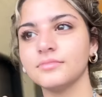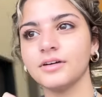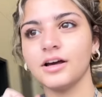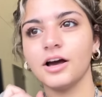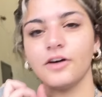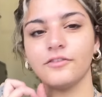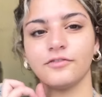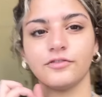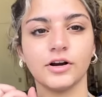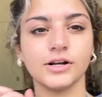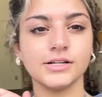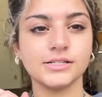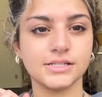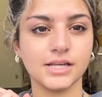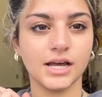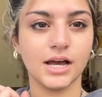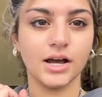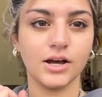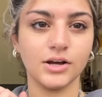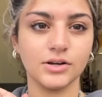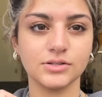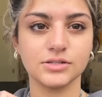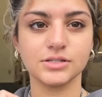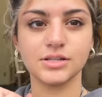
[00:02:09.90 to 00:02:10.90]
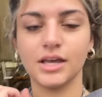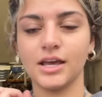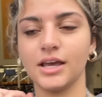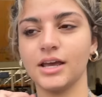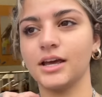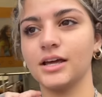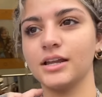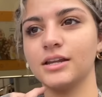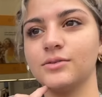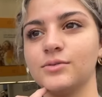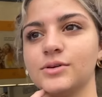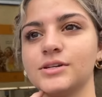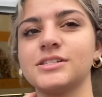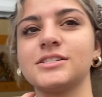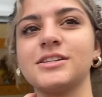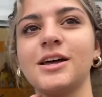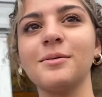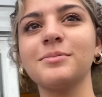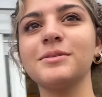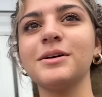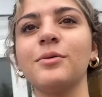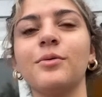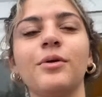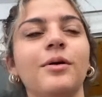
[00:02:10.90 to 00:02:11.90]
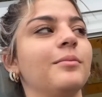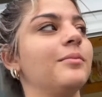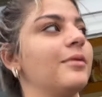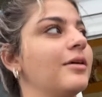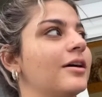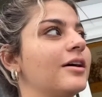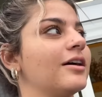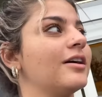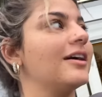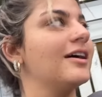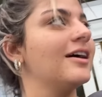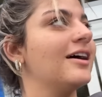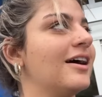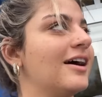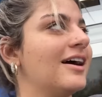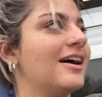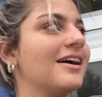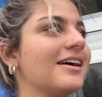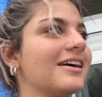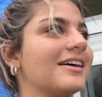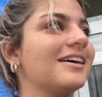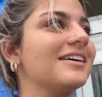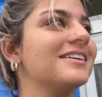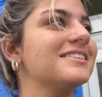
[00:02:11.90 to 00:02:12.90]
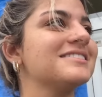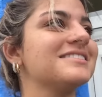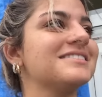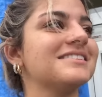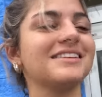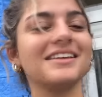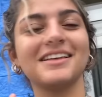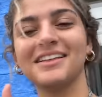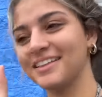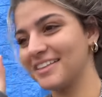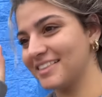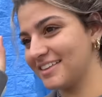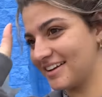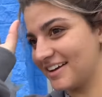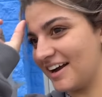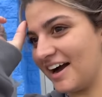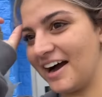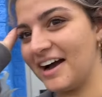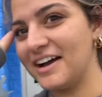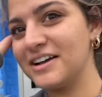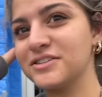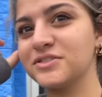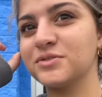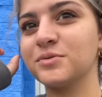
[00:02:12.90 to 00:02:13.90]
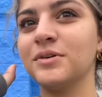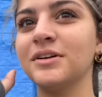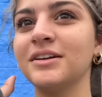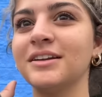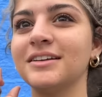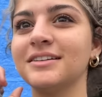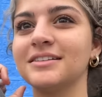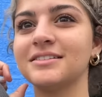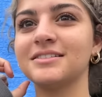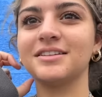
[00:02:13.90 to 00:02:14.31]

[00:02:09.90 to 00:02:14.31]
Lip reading: a friend's house and we stopped at Walmart because the guys wanted